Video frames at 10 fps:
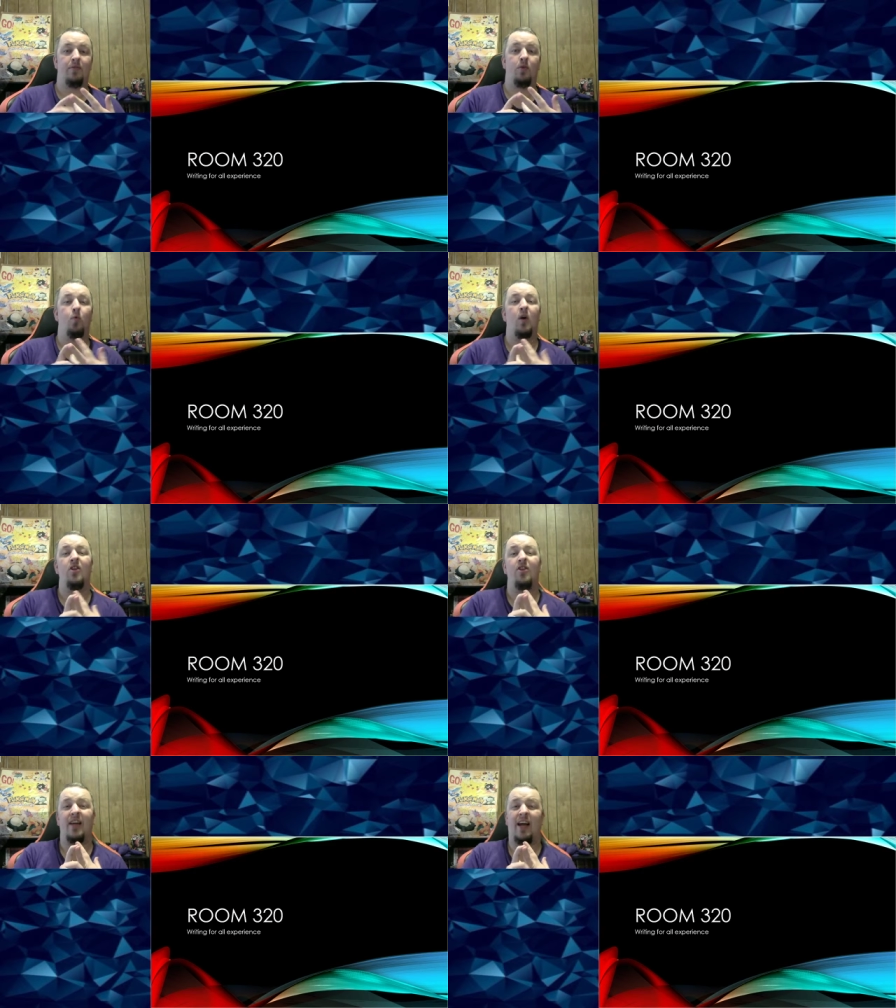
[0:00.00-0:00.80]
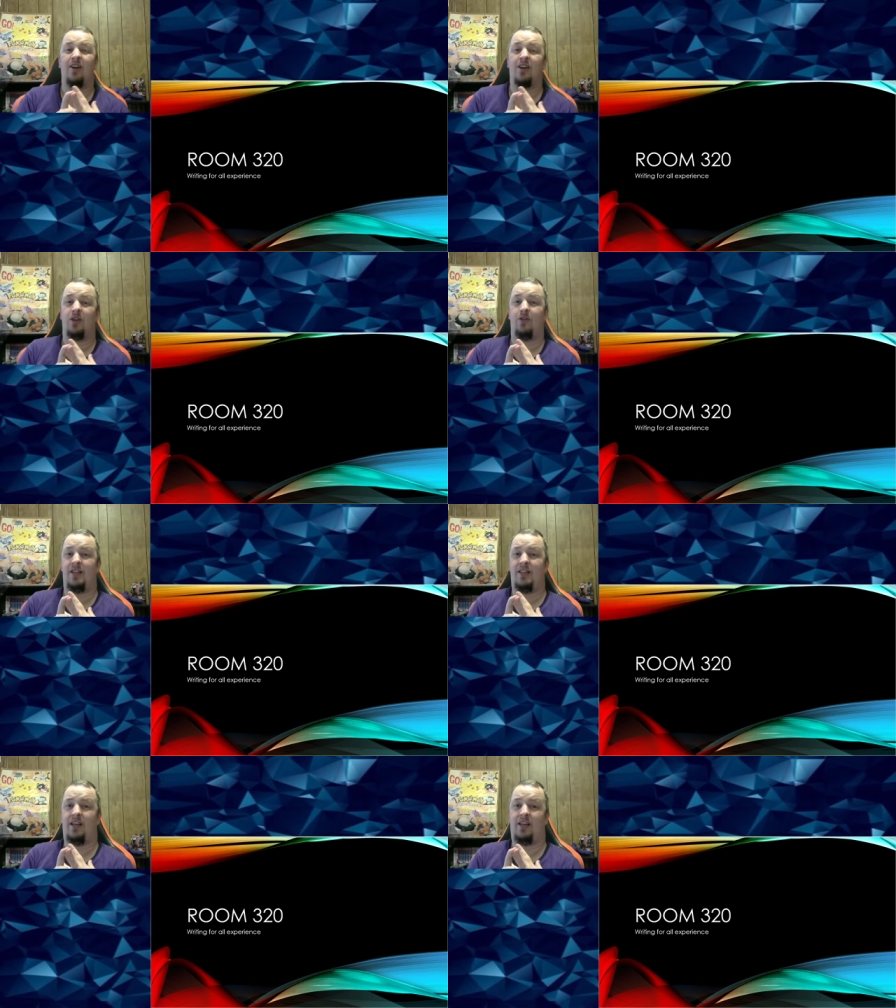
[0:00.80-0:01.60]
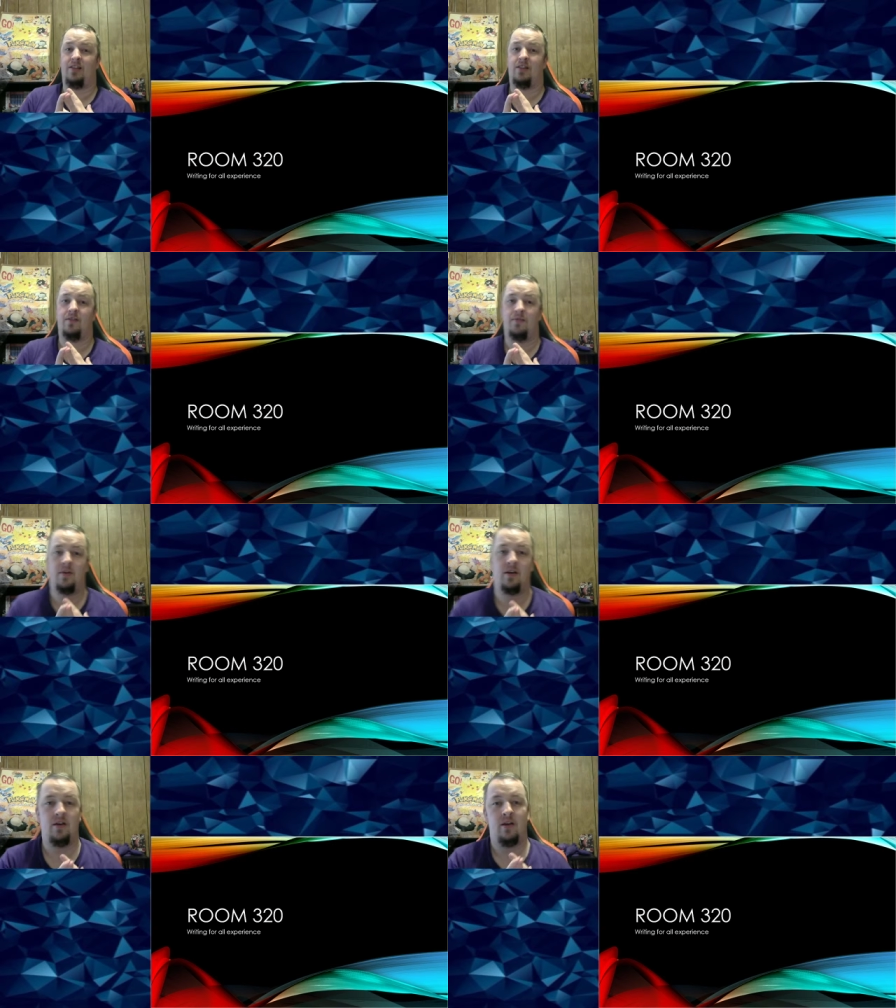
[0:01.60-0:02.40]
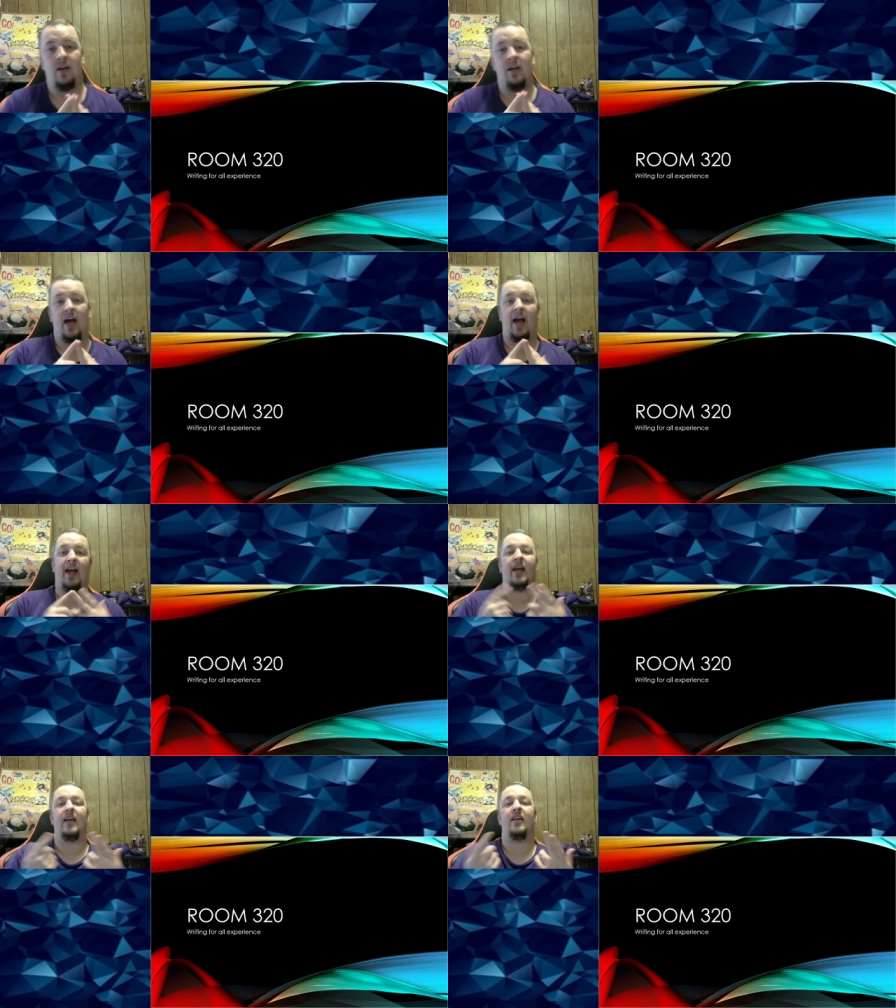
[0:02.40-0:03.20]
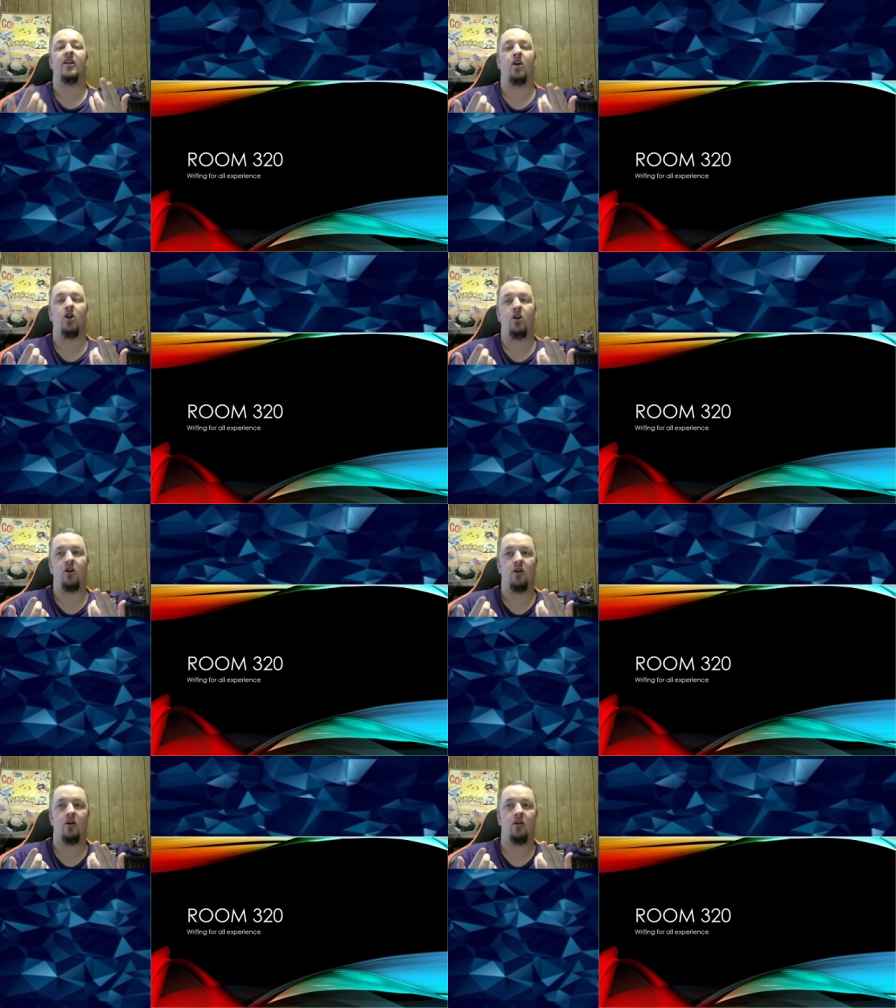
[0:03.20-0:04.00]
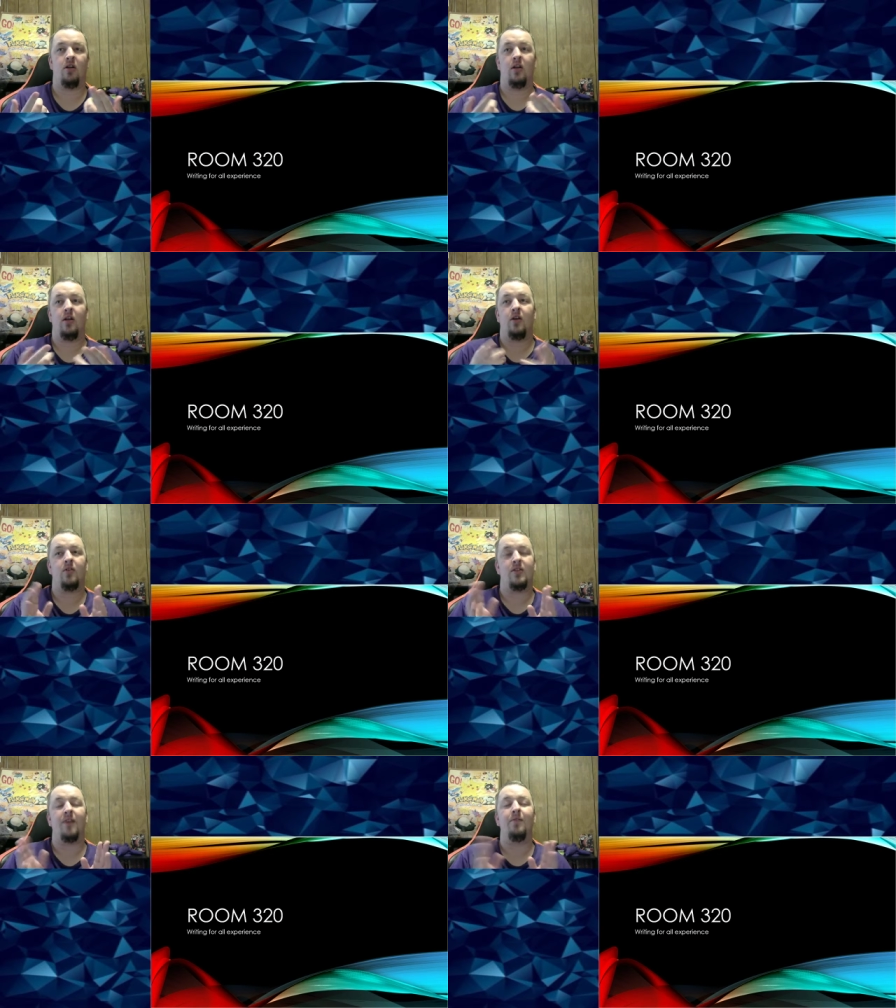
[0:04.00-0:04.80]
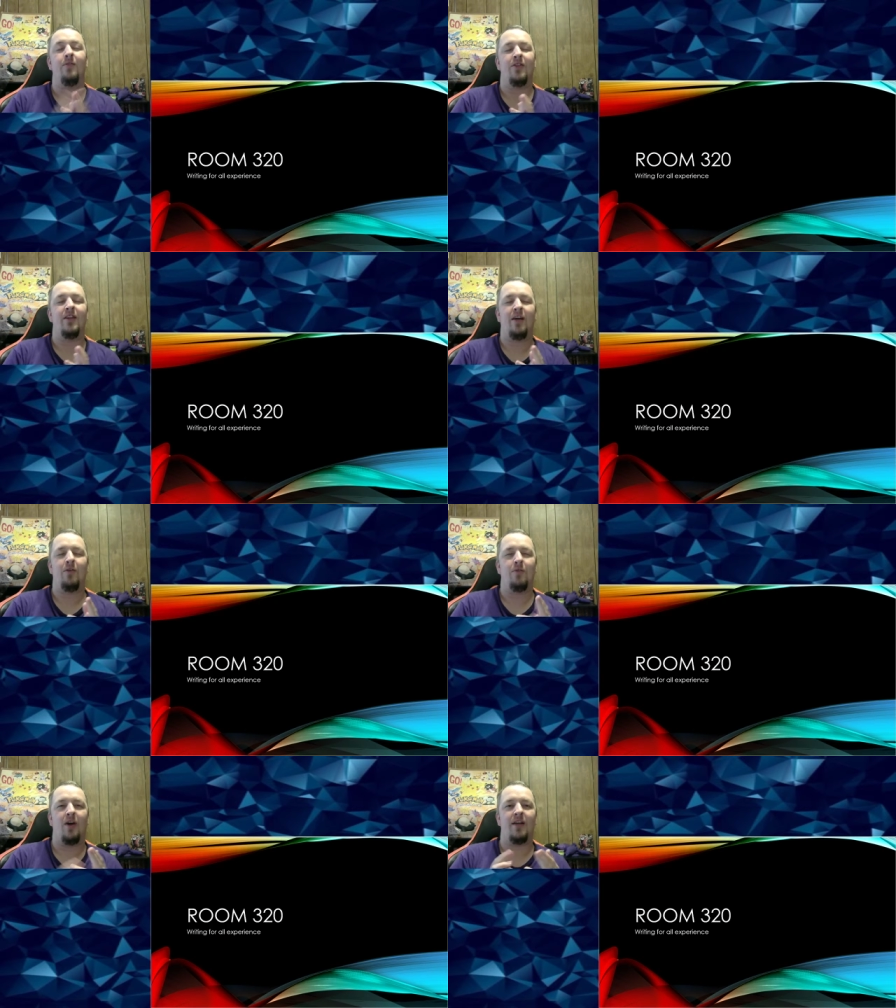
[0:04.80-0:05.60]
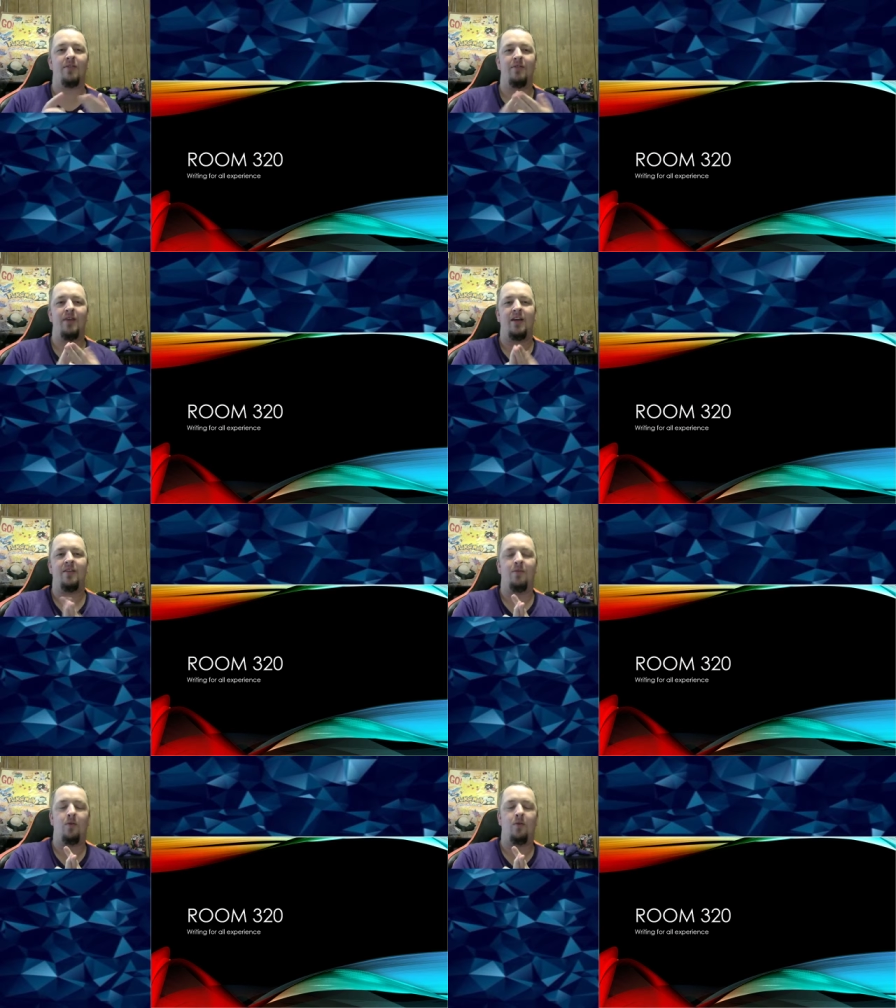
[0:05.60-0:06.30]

What are their characteristics? Like, is it a girl? Well, something that was brought up to me